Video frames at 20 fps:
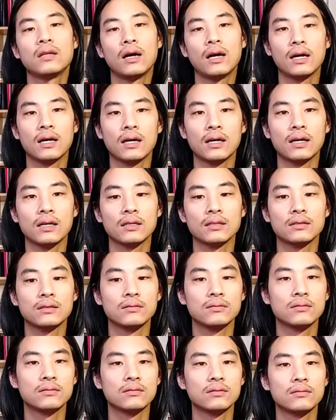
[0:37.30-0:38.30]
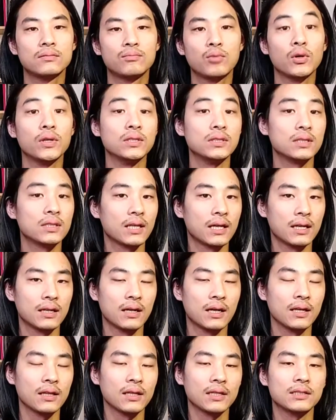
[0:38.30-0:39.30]
points that
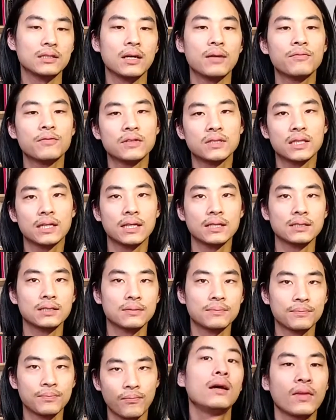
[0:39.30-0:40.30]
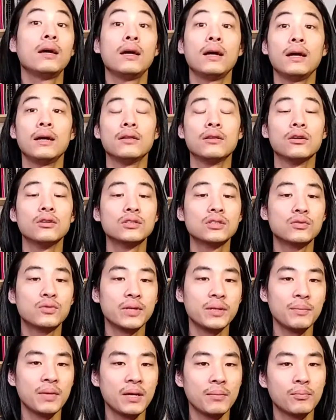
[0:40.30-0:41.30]
I like to emphasize. And those
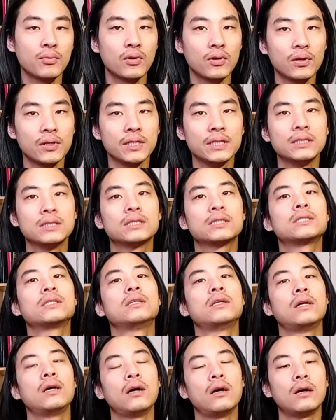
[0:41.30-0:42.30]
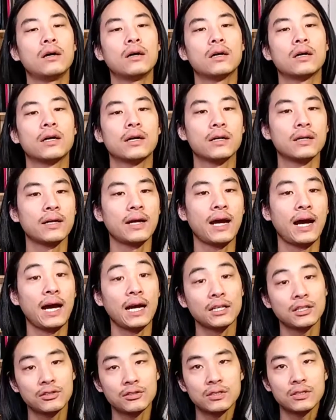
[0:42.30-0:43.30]
three main points are
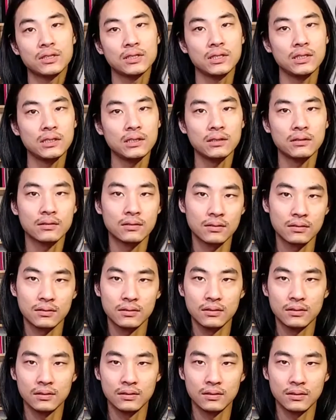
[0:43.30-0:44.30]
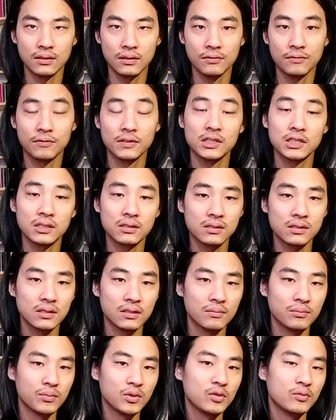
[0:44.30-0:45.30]
accuracy, efficiency
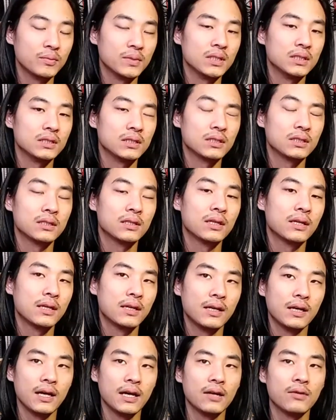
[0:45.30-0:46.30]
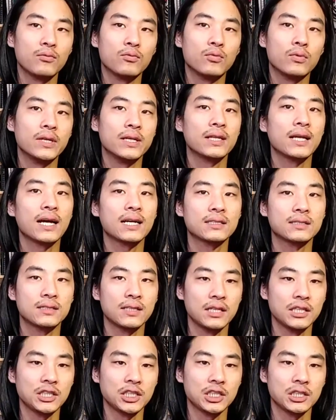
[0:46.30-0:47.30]
of movement, and
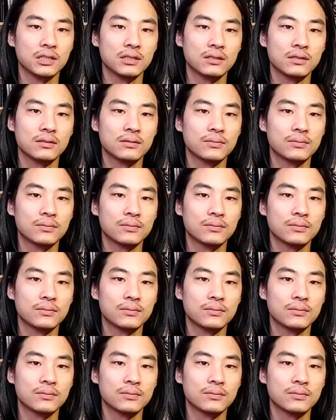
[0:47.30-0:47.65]
relaxation.